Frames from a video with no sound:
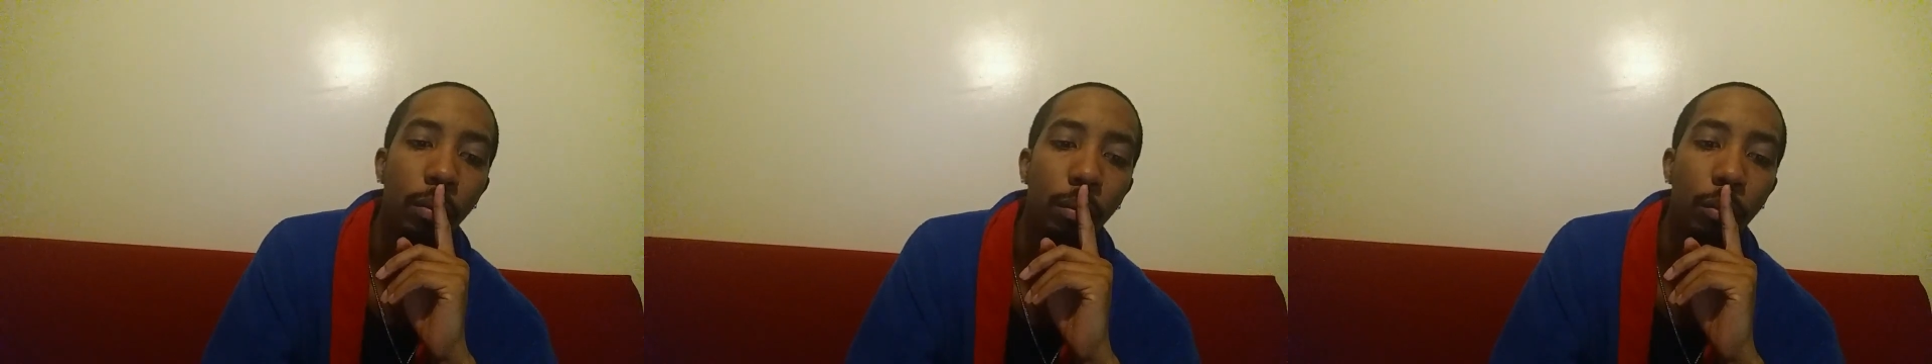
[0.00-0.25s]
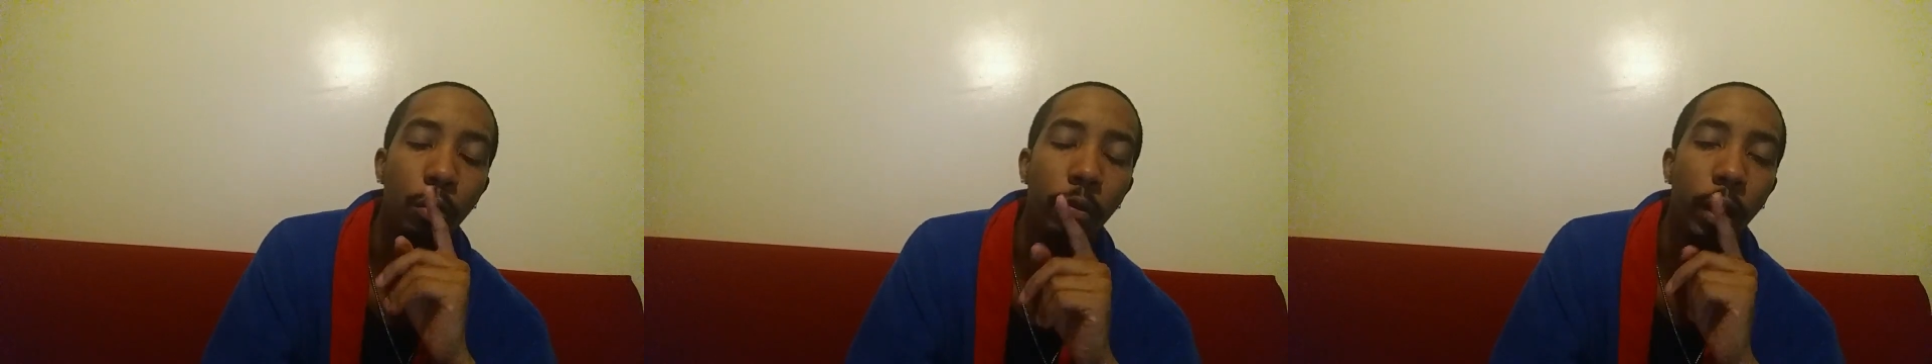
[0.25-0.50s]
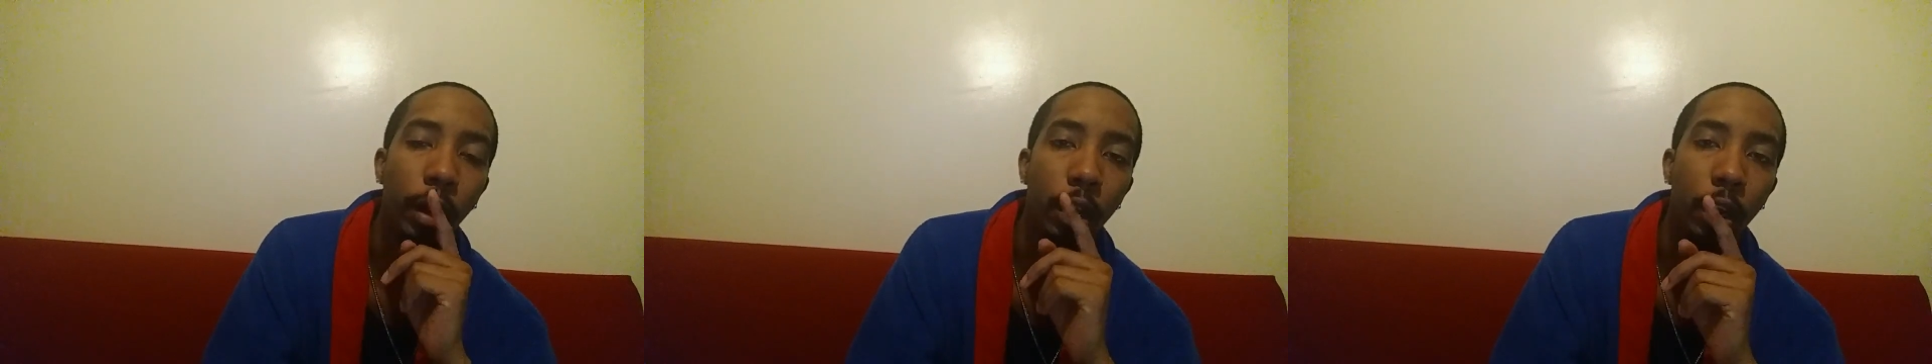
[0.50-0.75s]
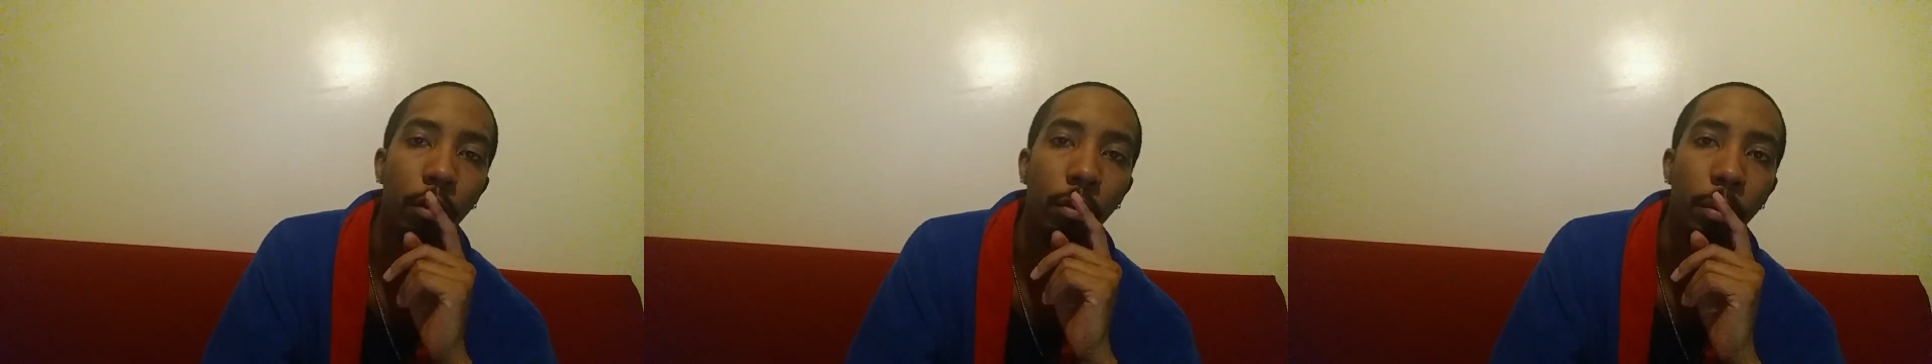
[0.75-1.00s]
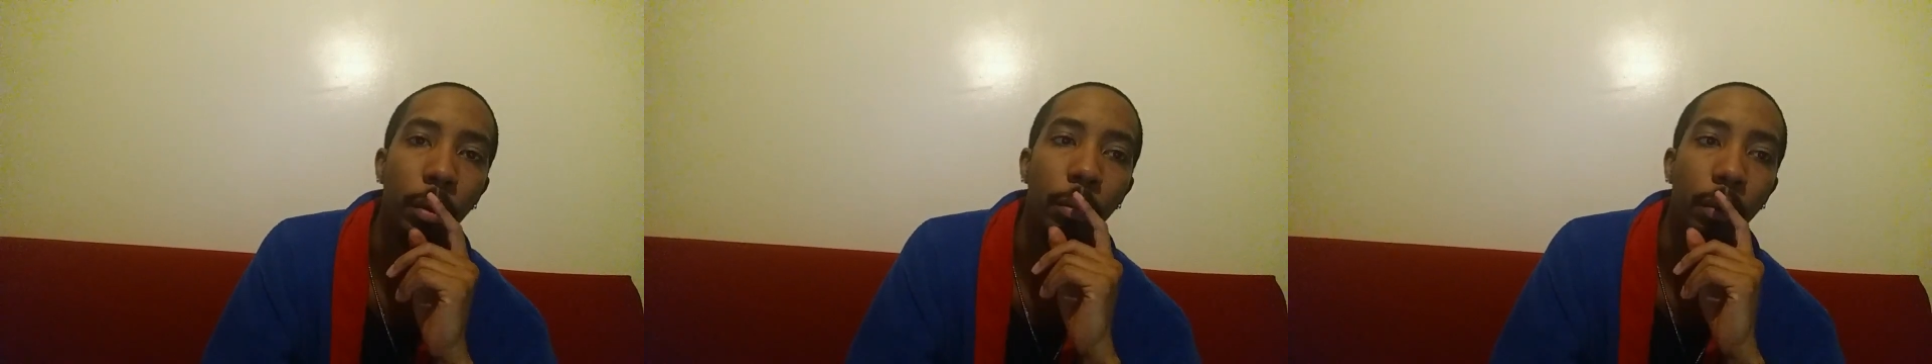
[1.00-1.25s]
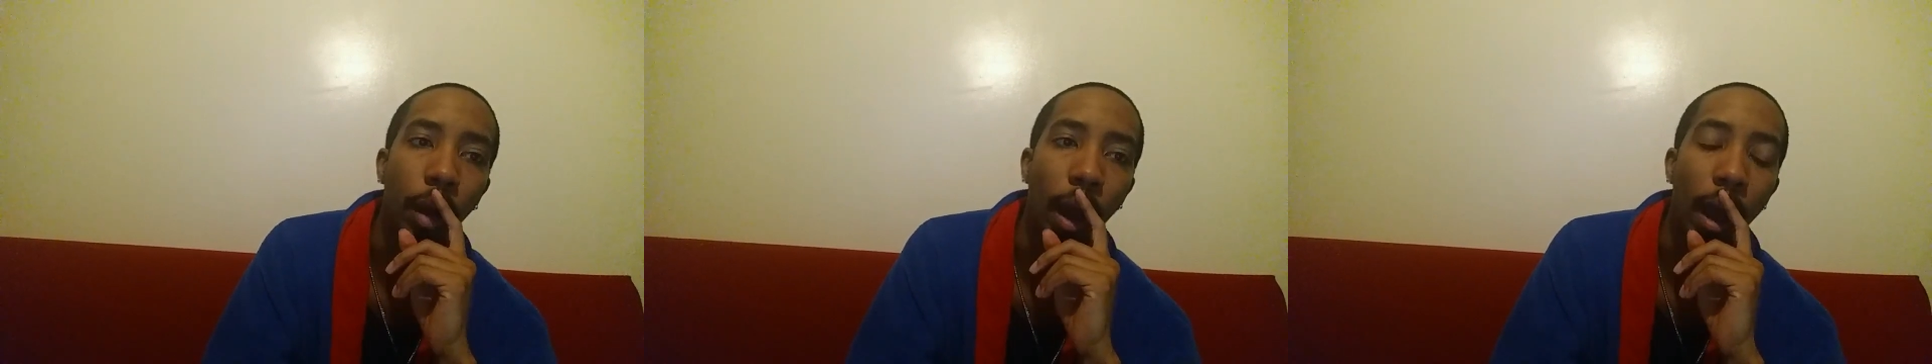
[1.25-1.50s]
movie I couldn't
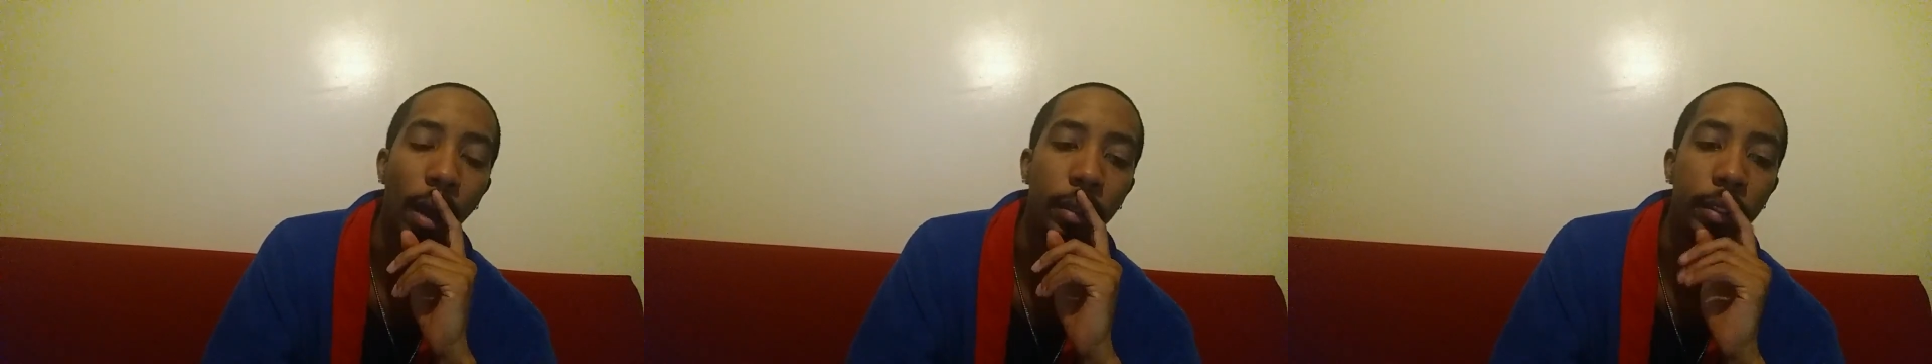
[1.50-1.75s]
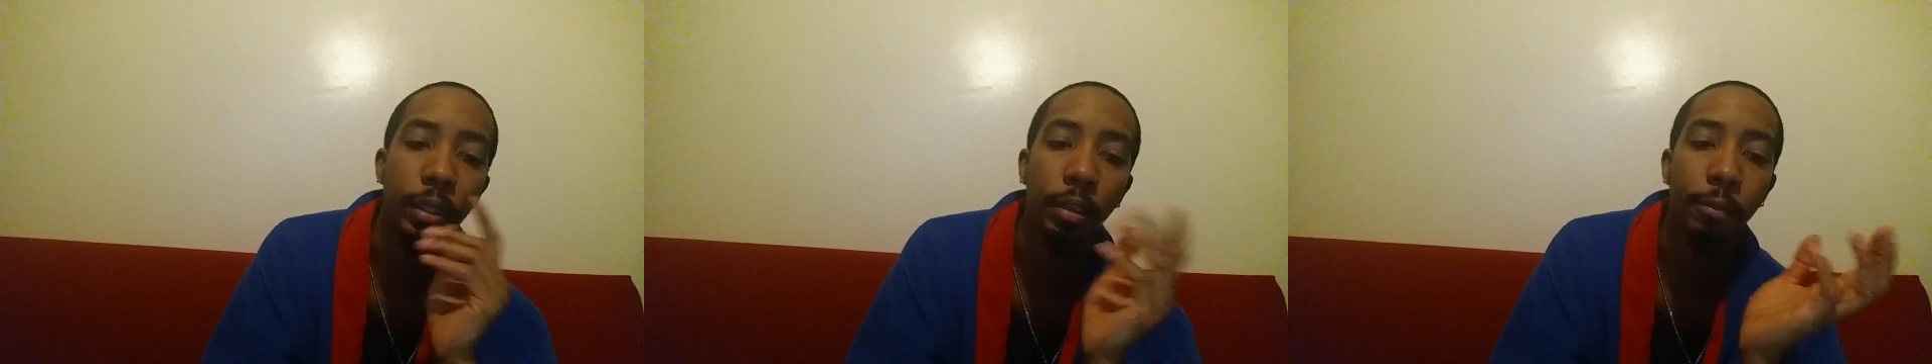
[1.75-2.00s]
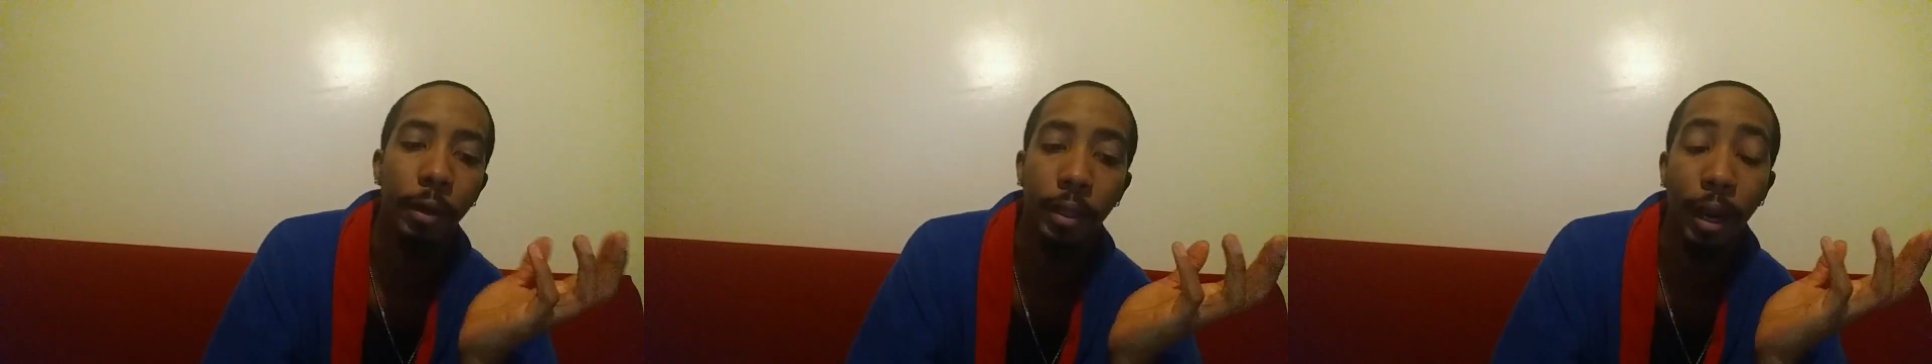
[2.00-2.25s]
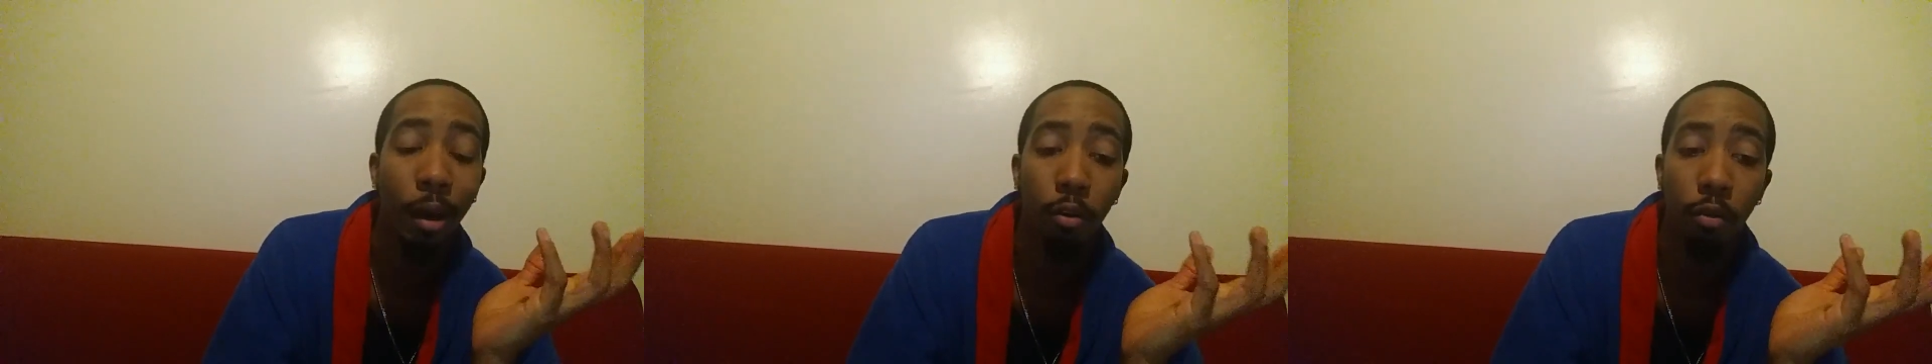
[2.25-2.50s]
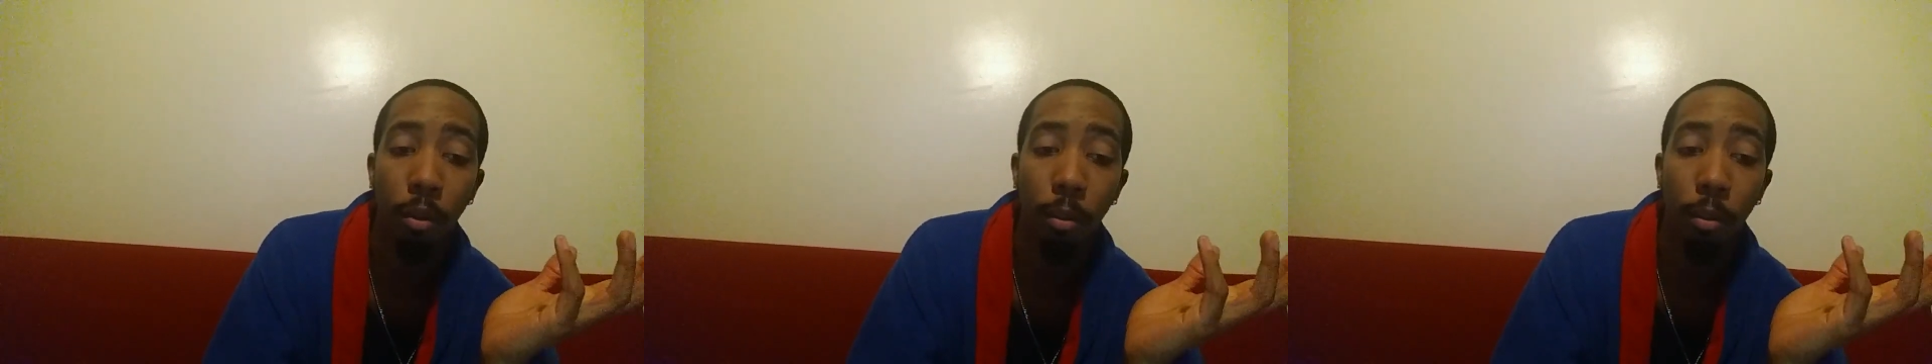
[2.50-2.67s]
remember, seeing the fact that I don't